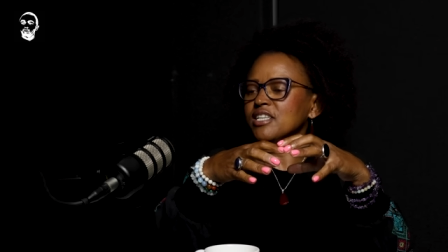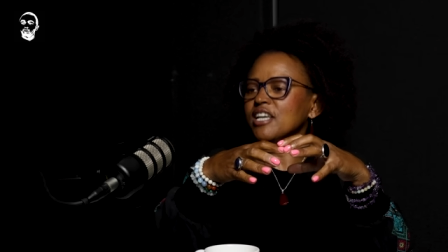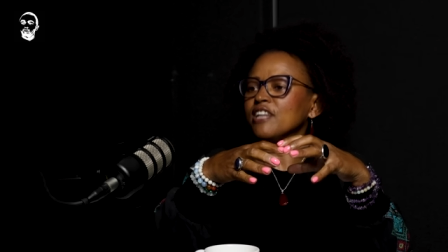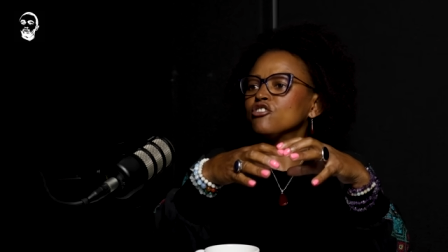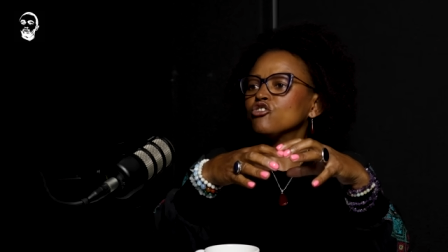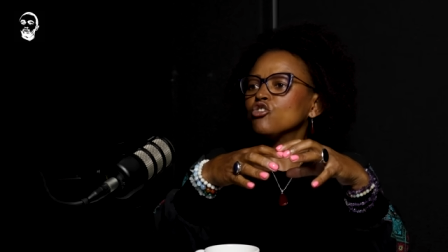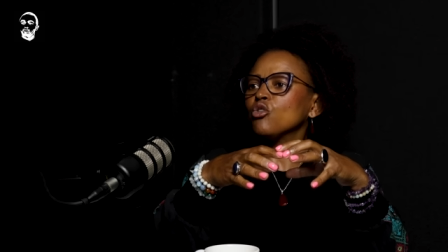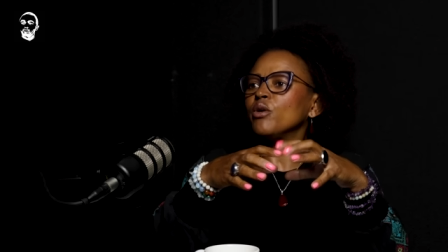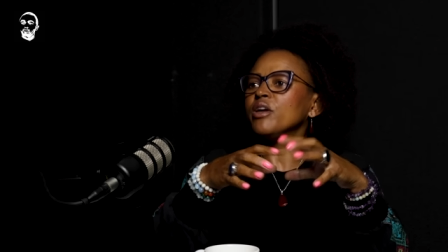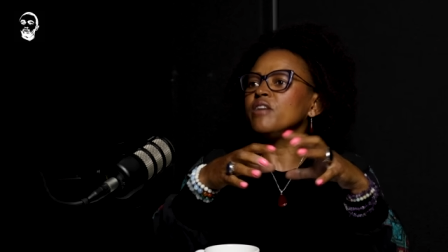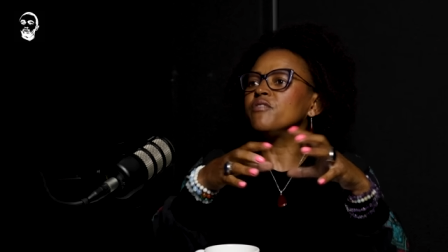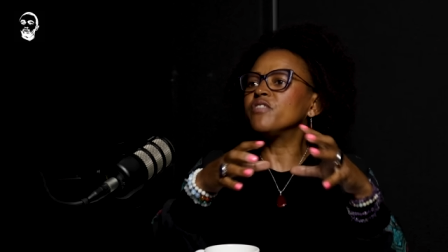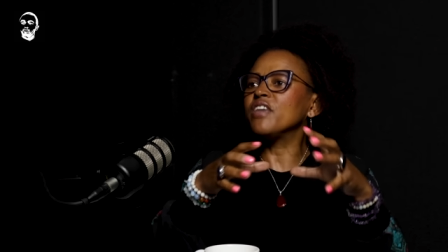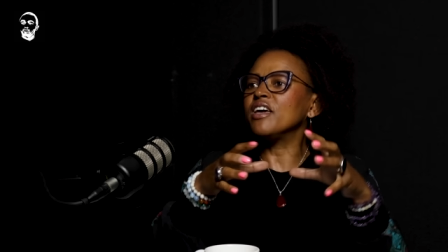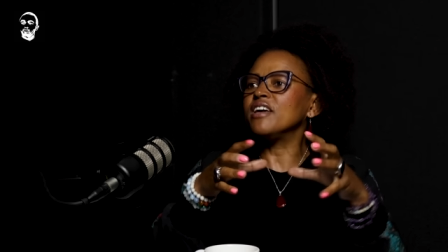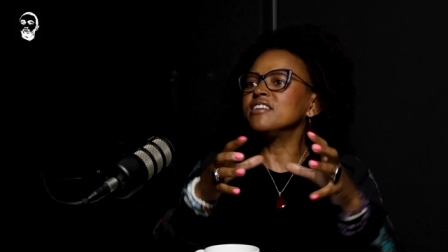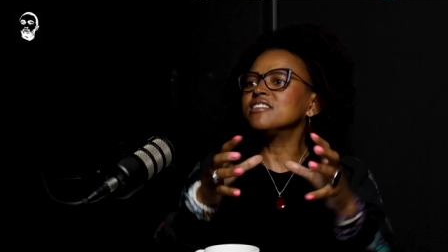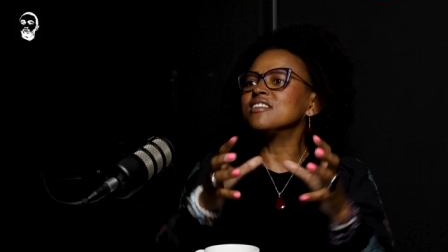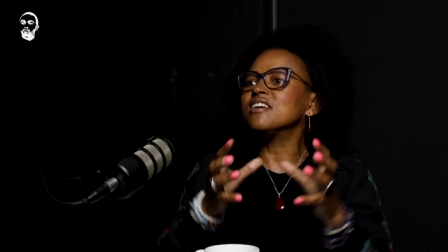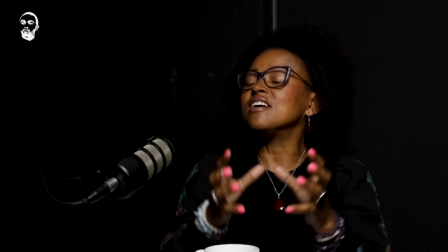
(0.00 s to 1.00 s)
And so, if there
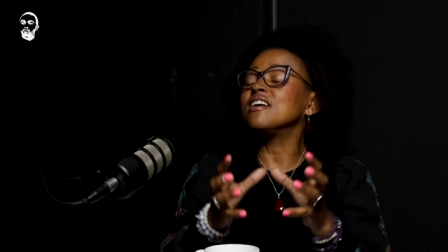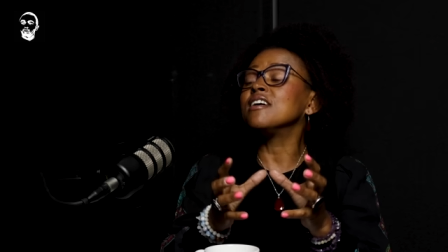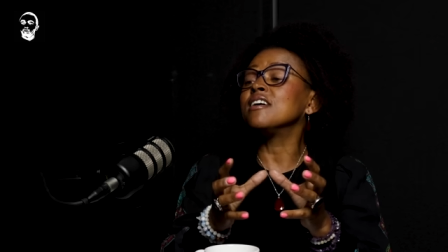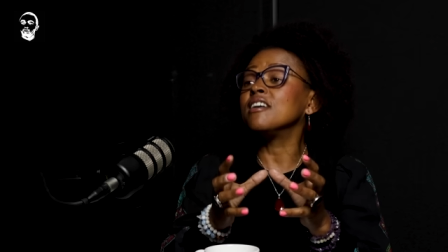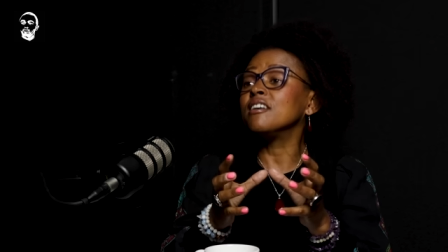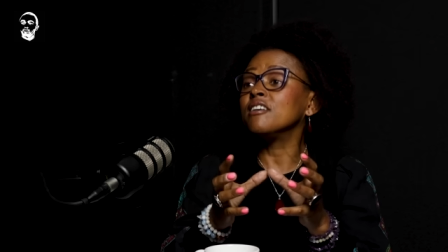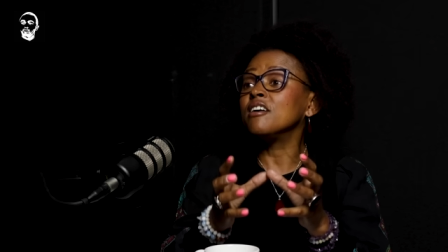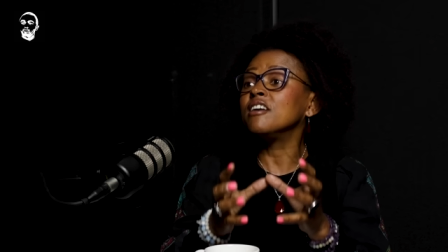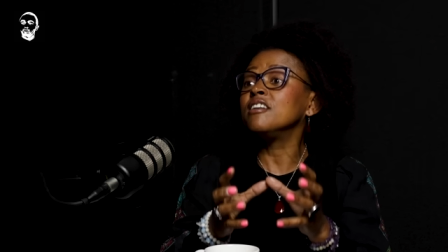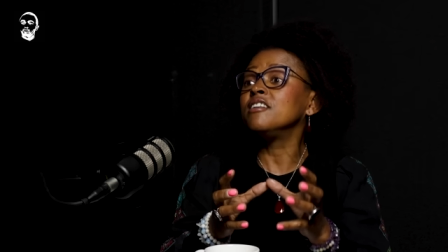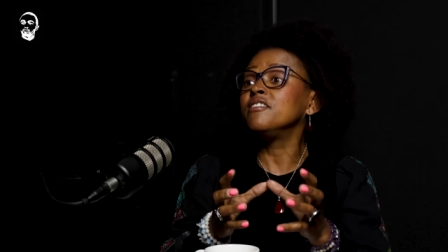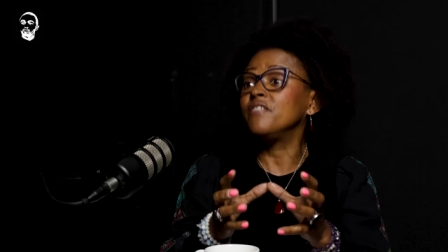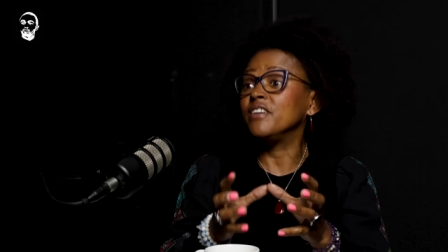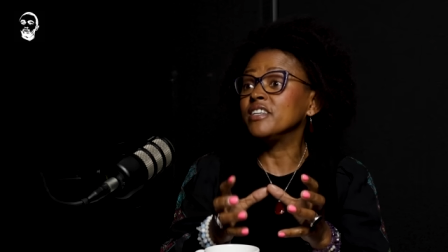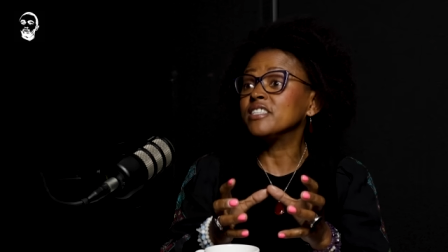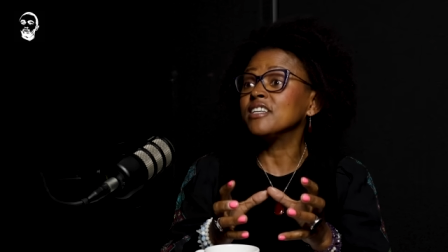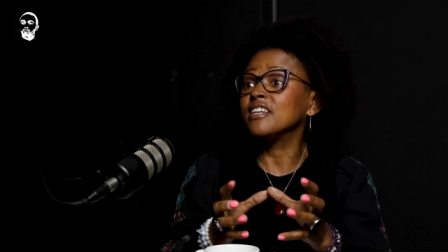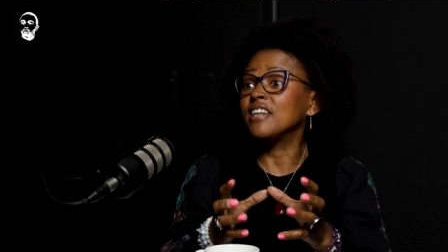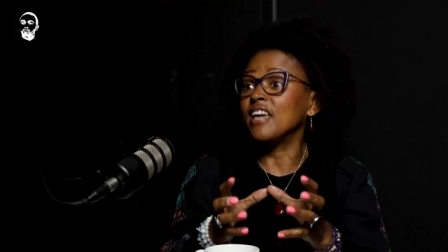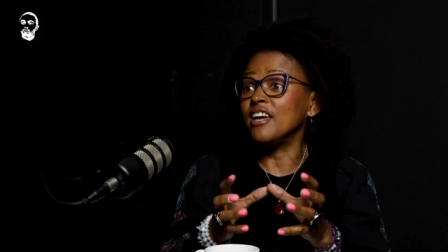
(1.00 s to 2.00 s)
is a, a, an
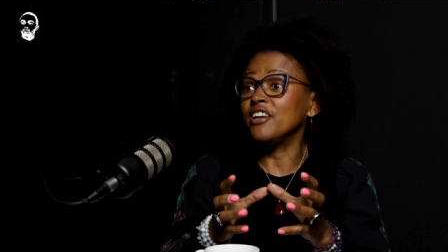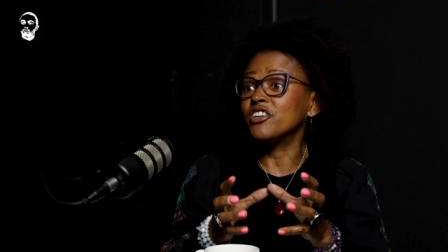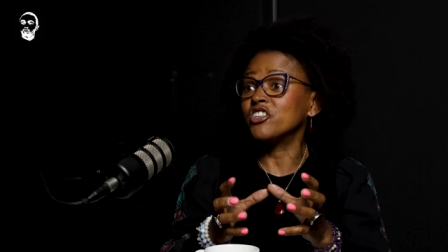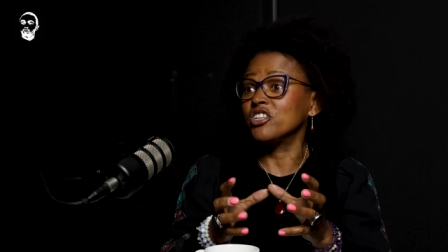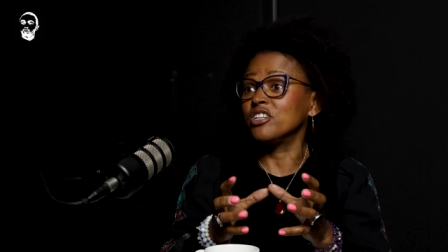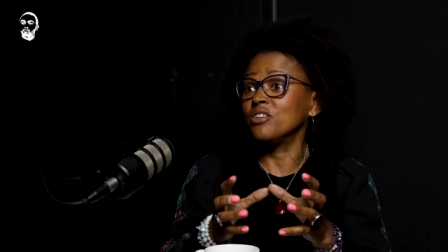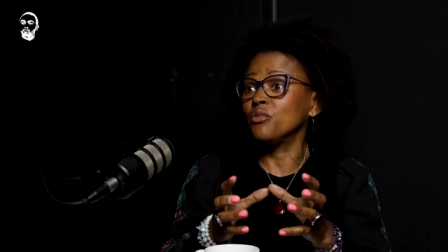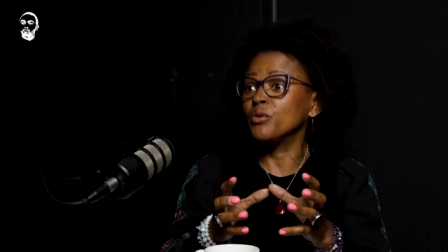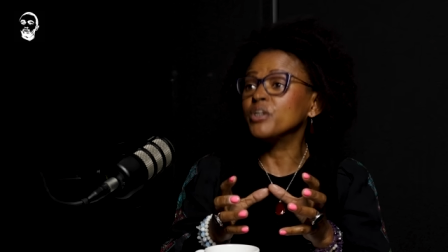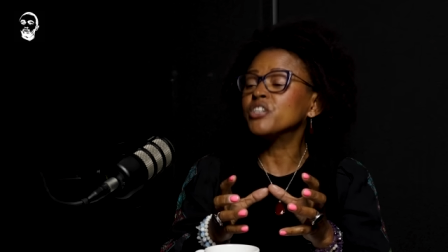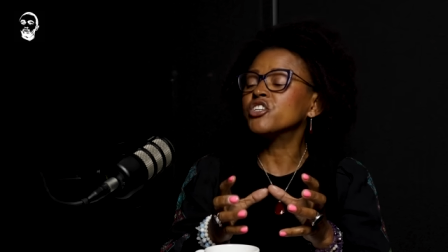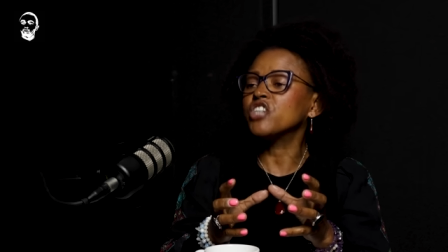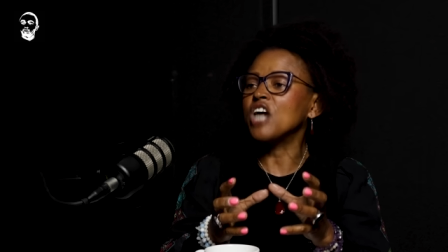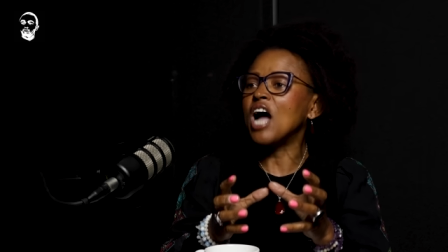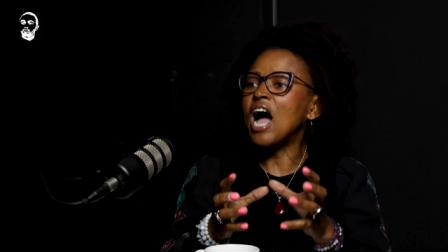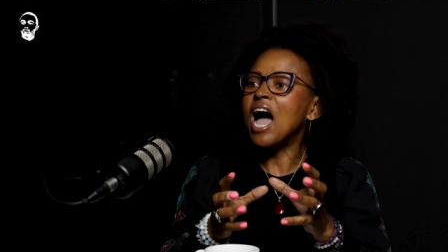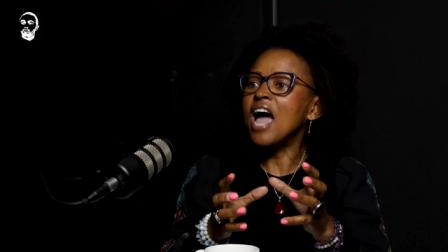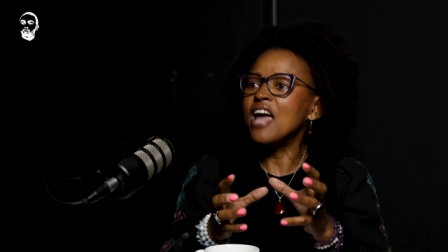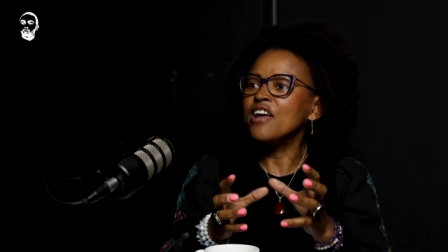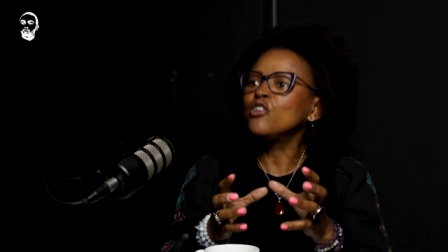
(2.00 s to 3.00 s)
investigation, which
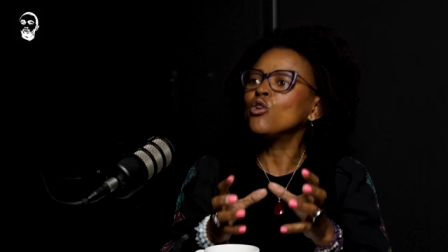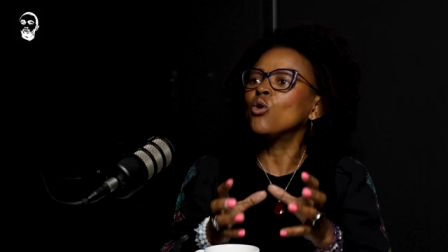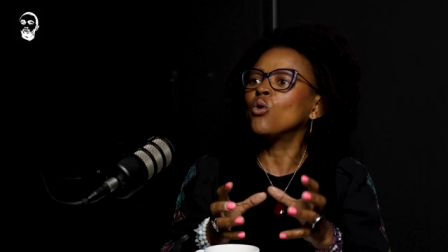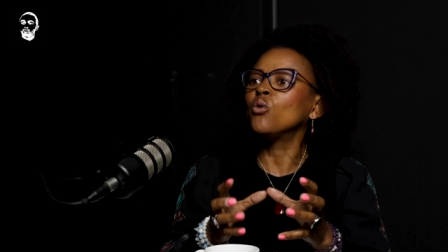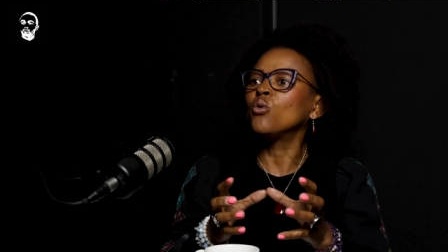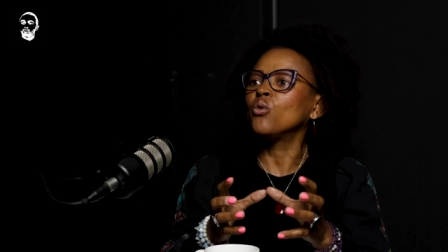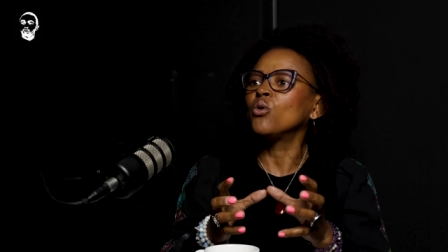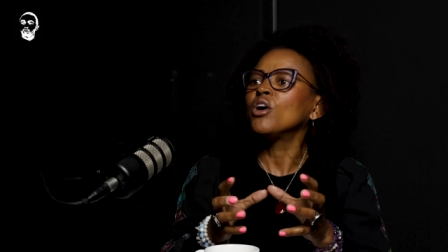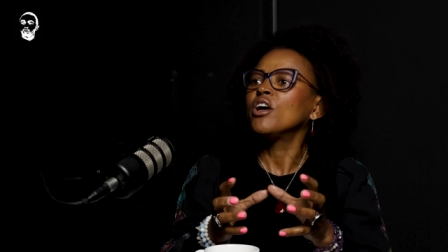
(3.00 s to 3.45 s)
I know